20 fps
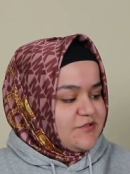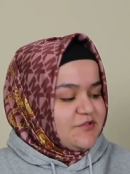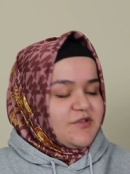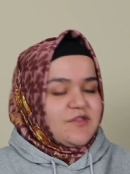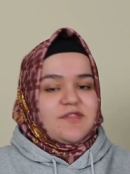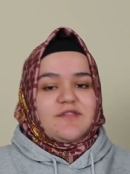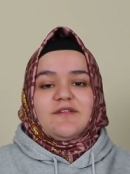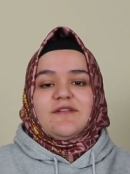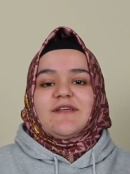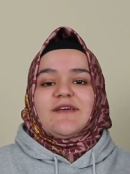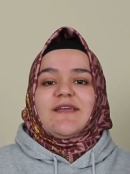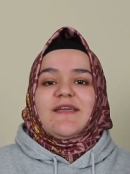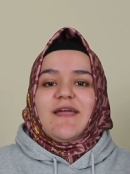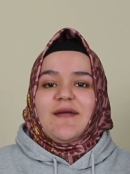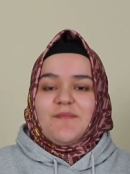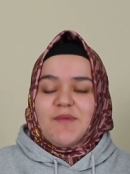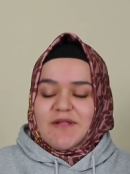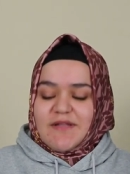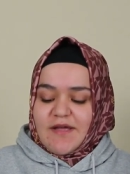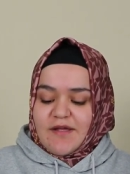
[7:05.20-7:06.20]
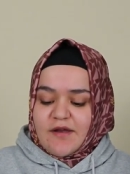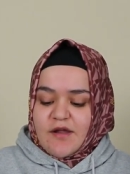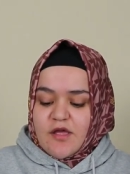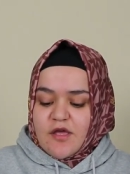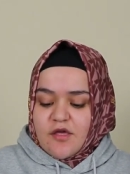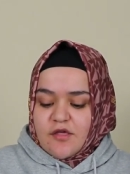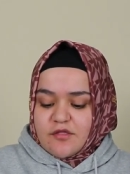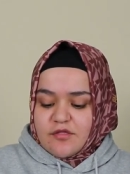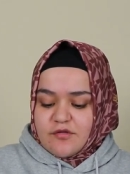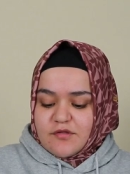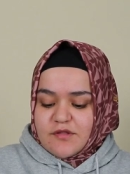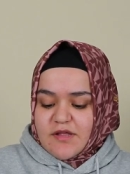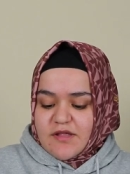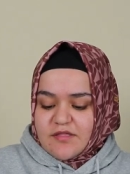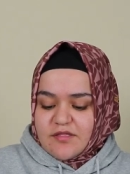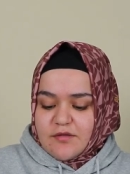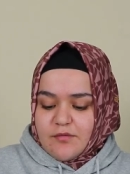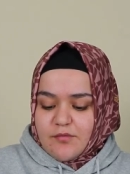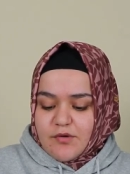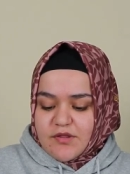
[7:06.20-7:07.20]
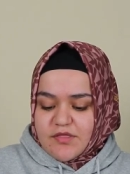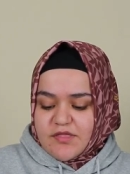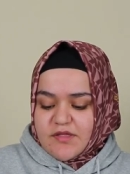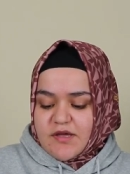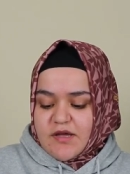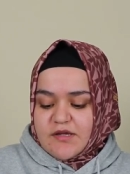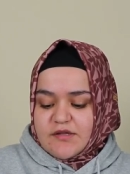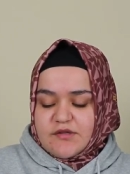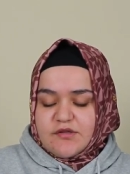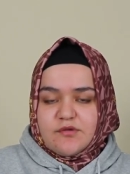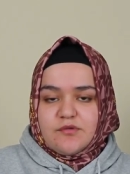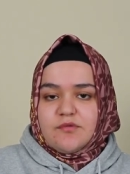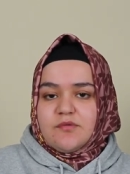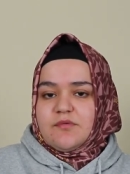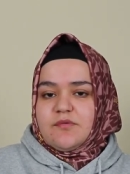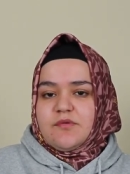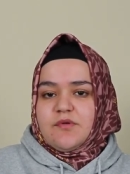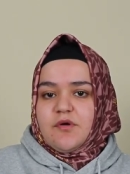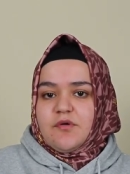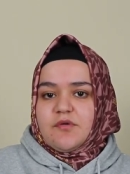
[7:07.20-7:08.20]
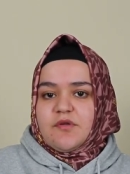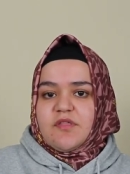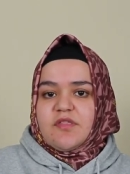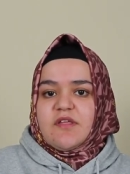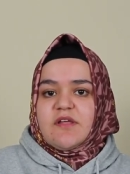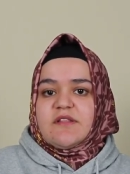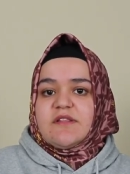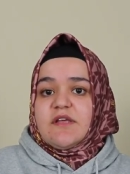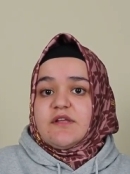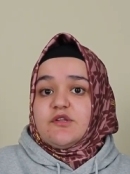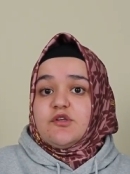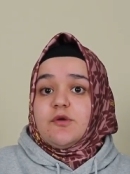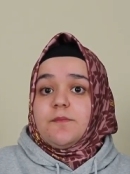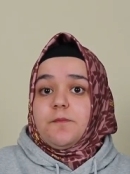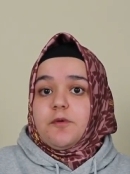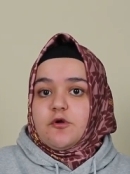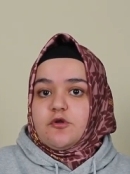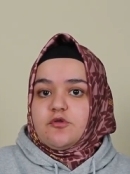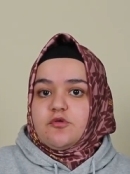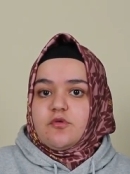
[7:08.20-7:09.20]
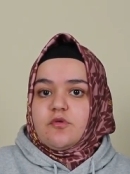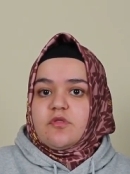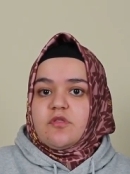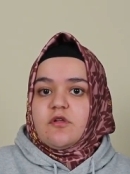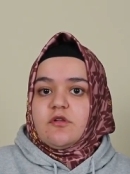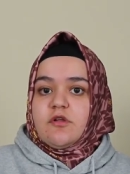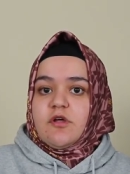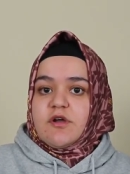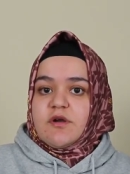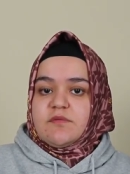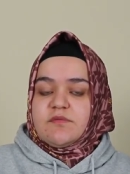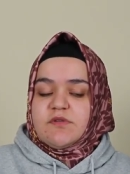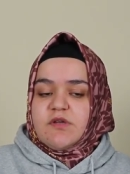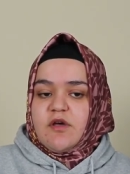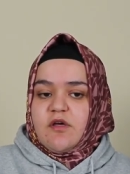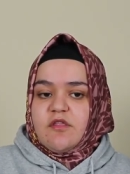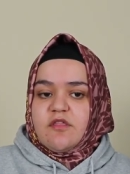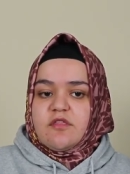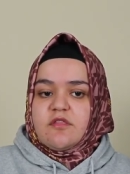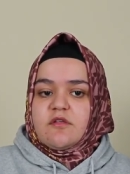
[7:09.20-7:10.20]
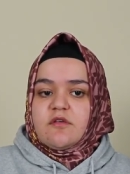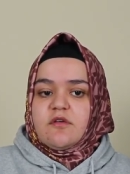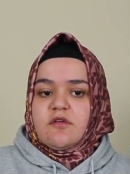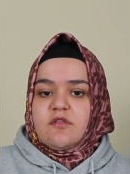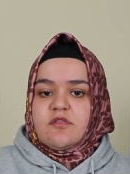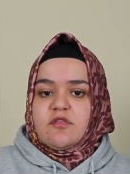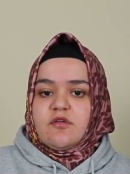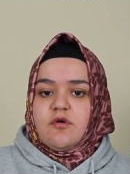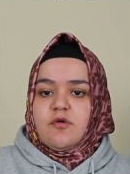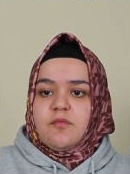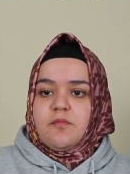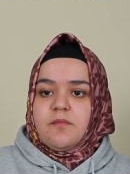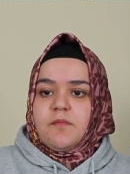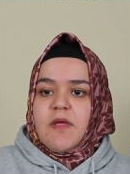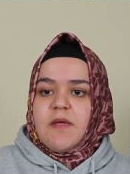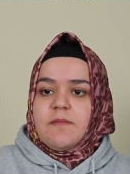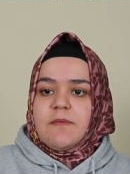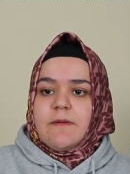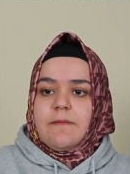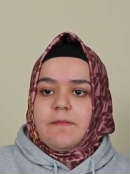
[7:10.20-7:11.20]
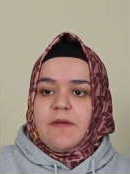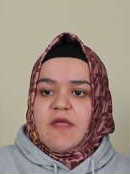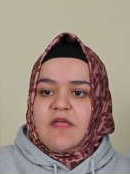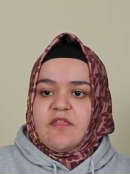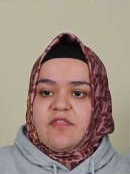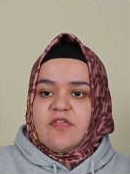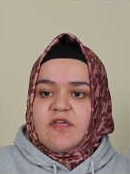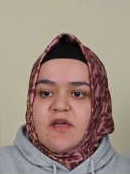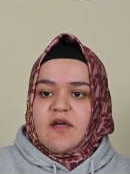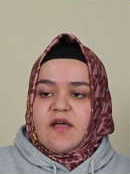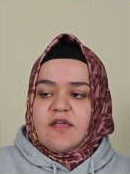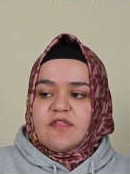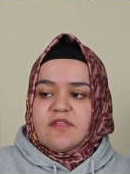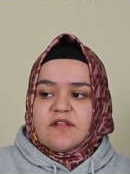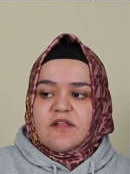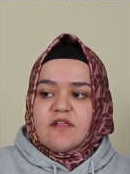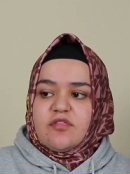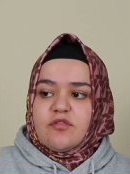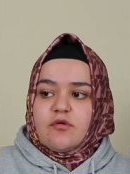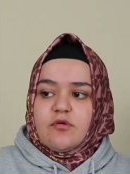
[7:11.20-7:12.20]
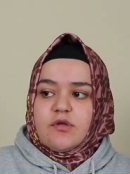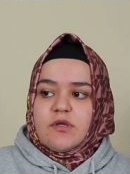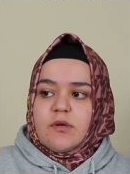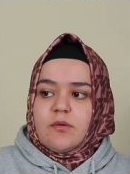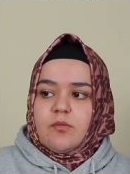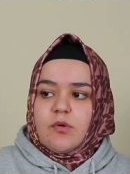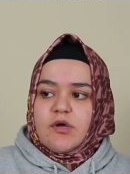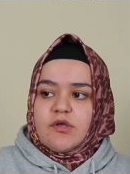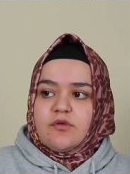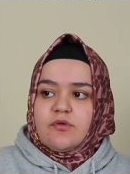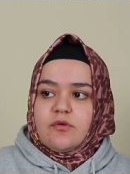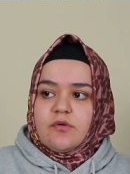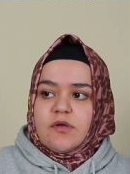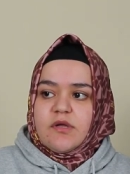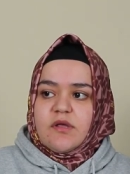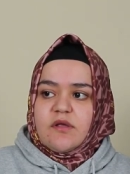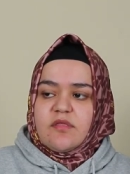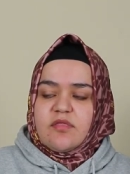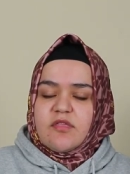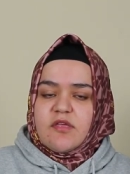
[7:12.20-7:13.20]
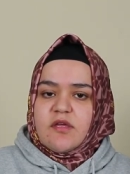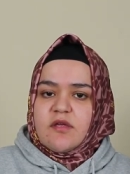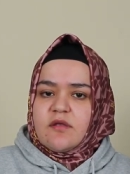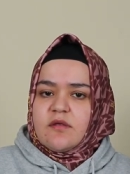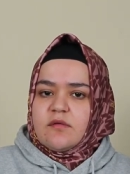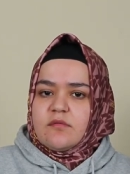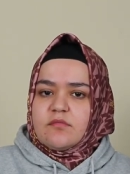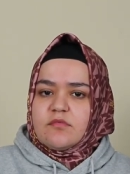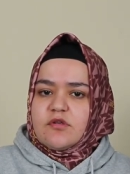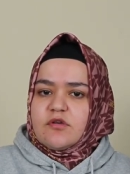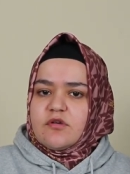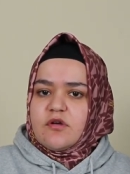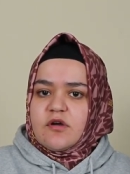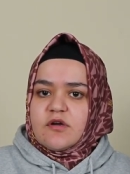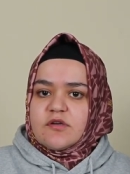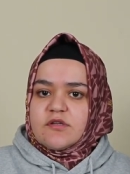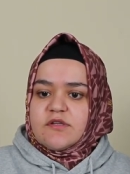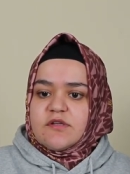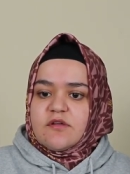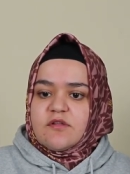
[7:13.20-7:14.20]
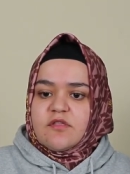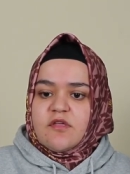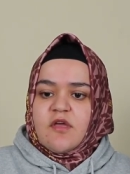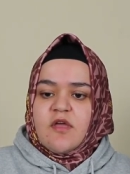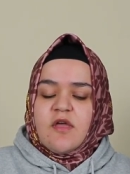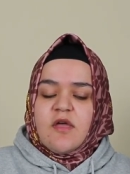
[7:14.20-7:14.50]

she's still looking at my dad so that's the one thing i do notice that they do produce a lot of dust so maybe bathing i think that's the only one unique thing to cockatiels